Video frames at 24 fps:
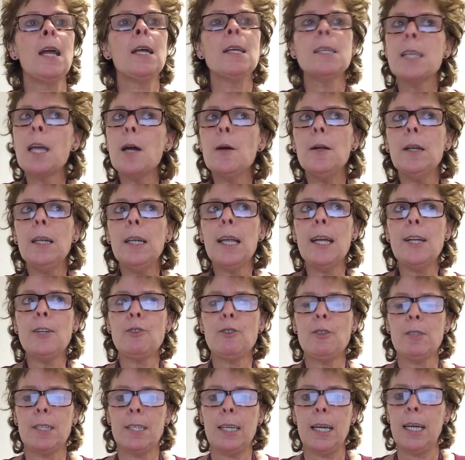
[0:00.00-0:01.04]
So
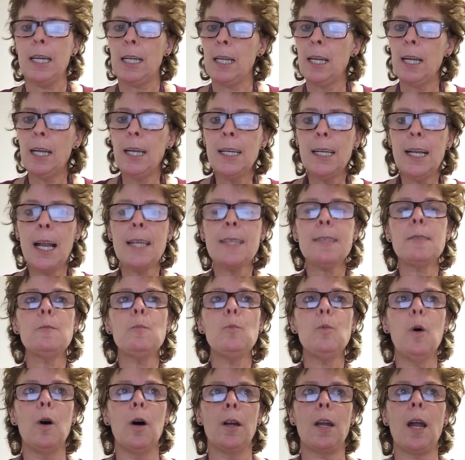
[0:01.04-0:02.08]
literacy, in
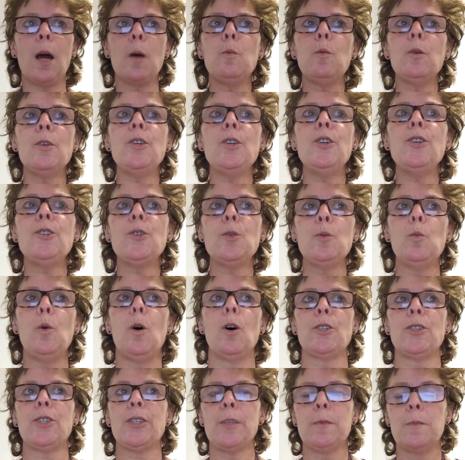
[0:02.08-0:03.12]
lesson 1, I want you to
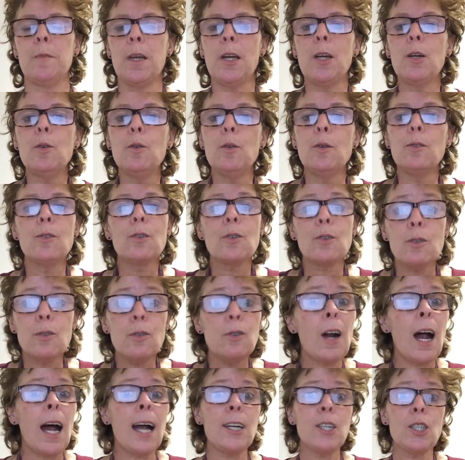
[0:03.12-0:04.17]
watch something called
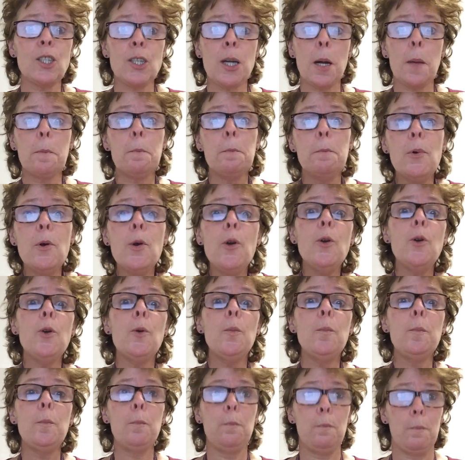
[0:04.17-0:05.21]
Crash,
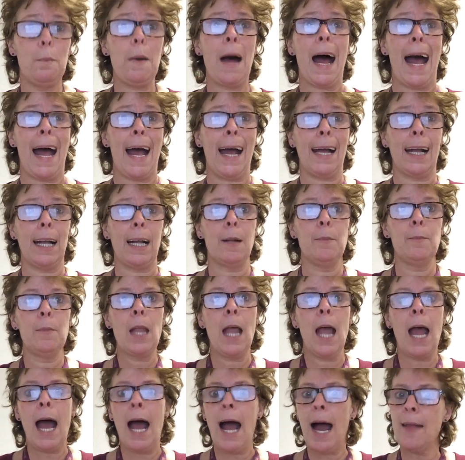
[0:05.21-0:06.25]
Boom, Bang.
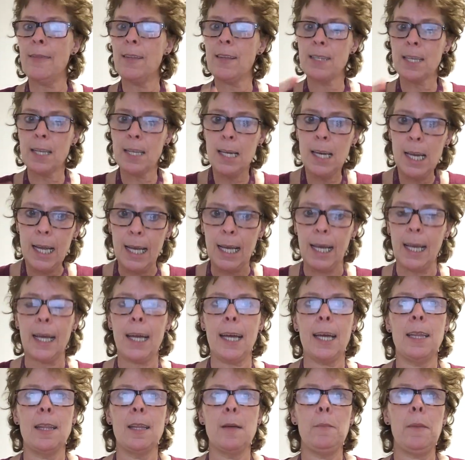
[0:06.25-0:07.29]
And there's a link
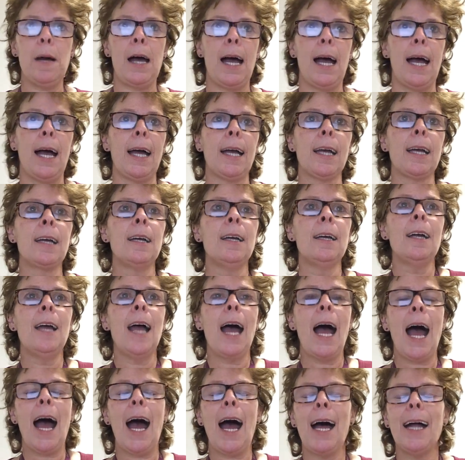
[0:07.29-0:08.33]
in the pack.
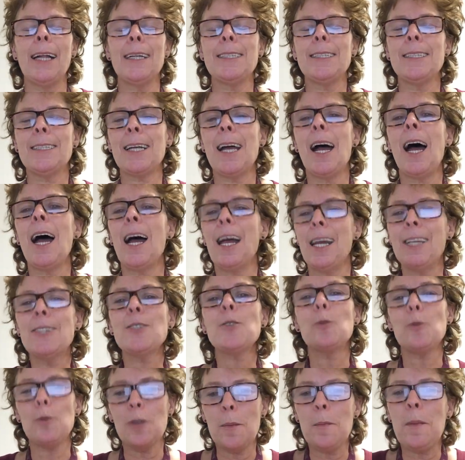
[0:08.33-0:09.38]
And
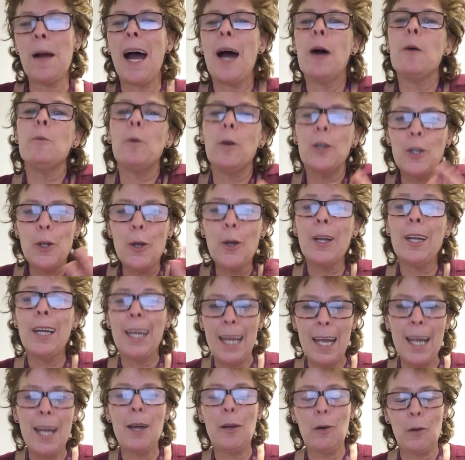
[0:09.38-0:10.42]
it's all about what you can
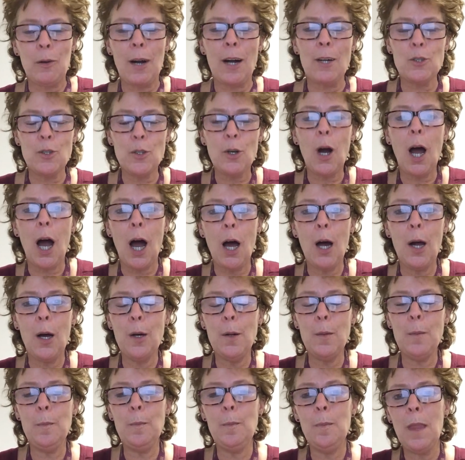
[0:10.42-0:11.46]
hear around your
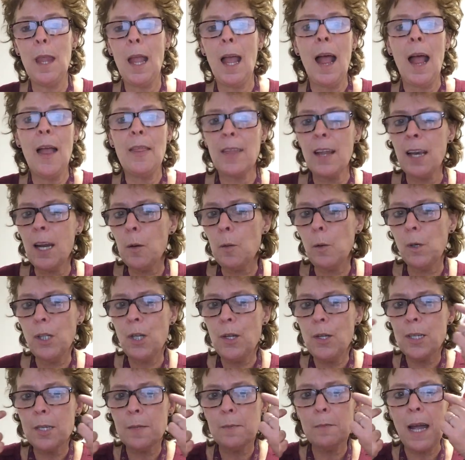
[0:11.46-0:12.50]
home. Then I want
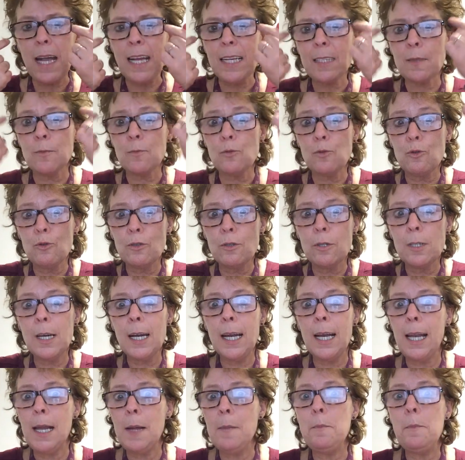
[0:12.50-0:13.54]
you to make some
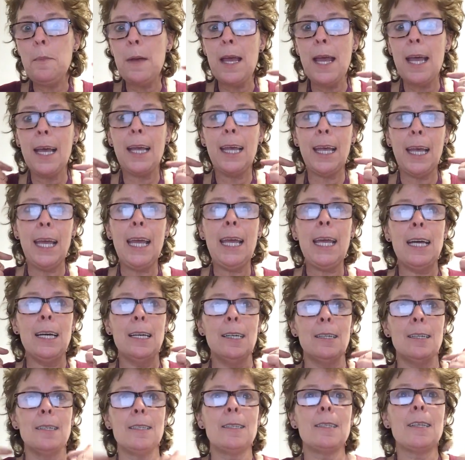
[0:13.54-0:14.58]
really big
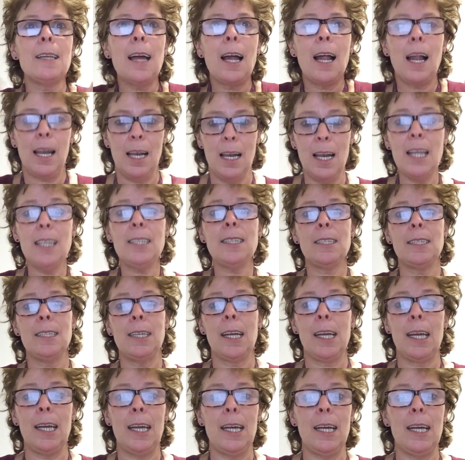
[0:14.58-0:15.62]
ears,
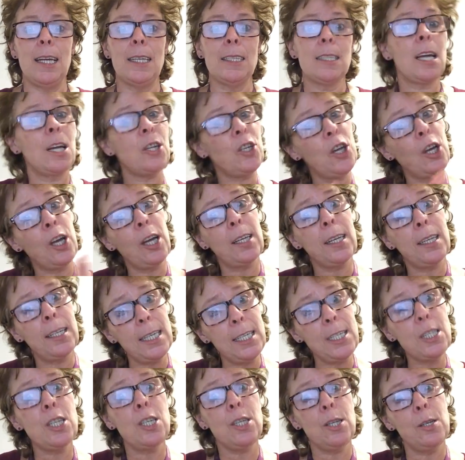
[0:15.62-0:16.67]
listening ears, and you're going to
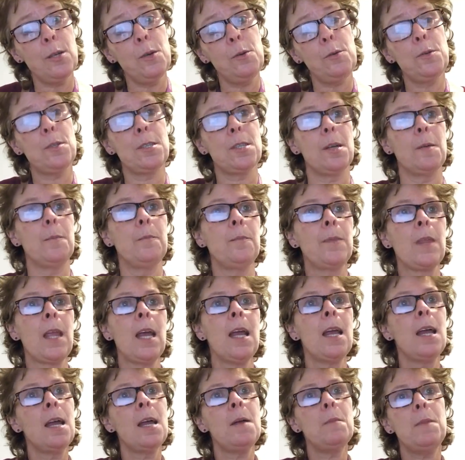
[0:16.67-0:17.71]
need to use them,
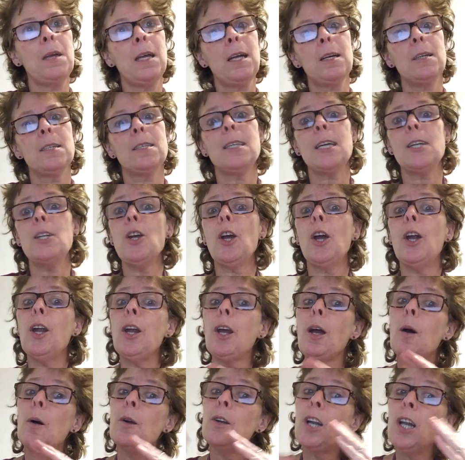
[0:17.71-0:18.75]
because then you're going to
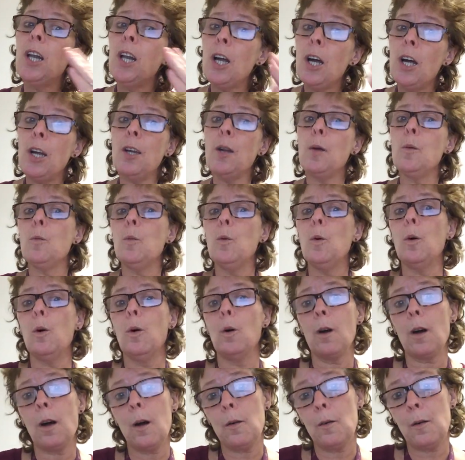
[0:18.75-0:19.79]
go on a learning
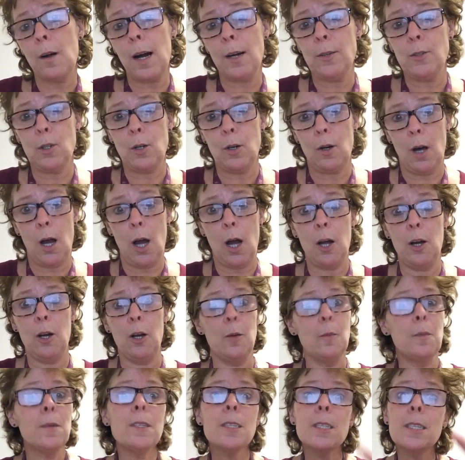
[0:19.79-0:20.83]
walk around your
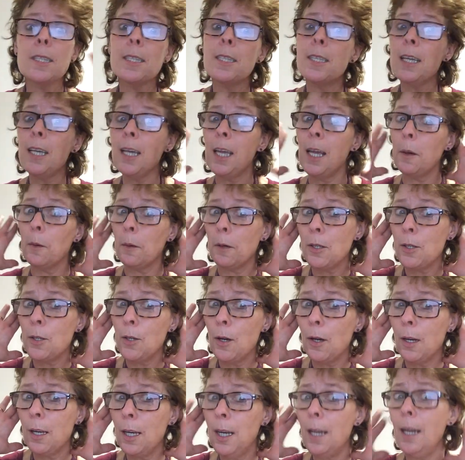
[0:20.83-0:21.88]
home and see what
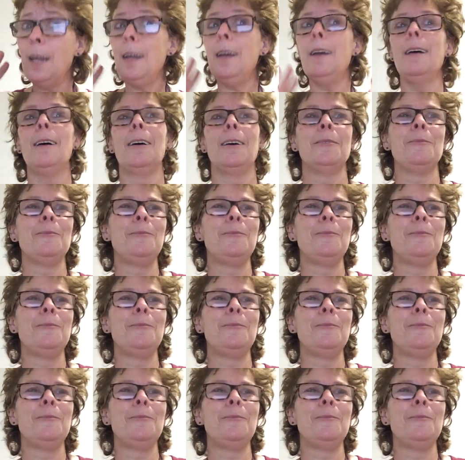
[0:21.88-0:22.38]
you can hear.